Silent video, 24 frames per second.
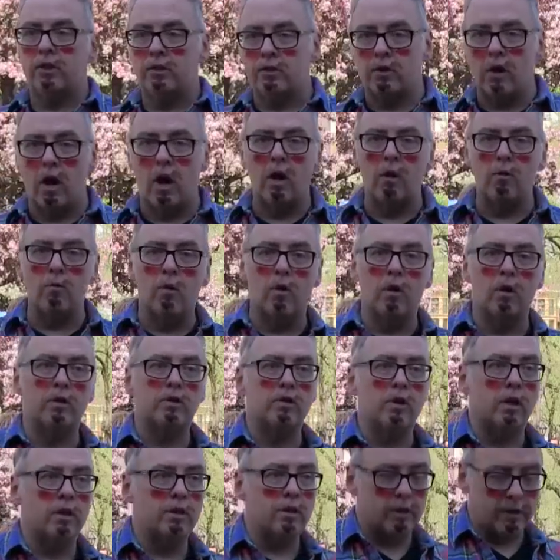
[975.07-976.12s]
Star
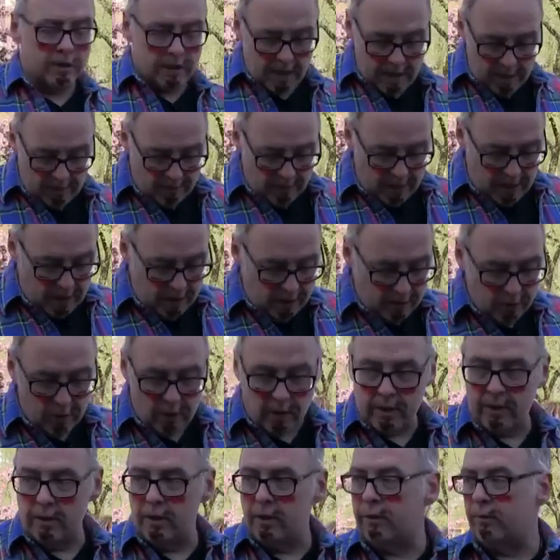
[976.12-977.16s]
Wars on your TV
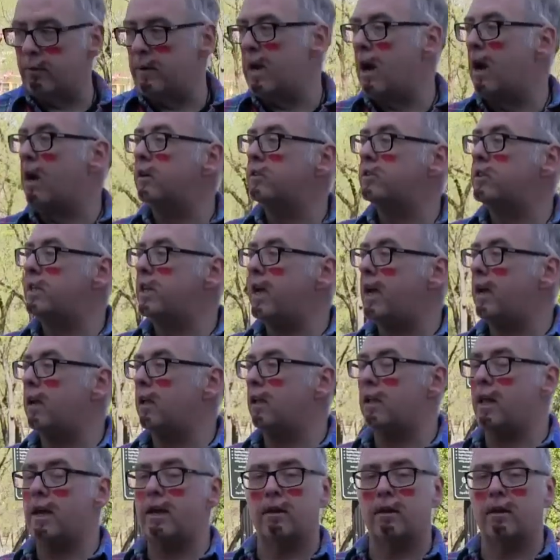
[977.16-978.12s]
during the three hours a day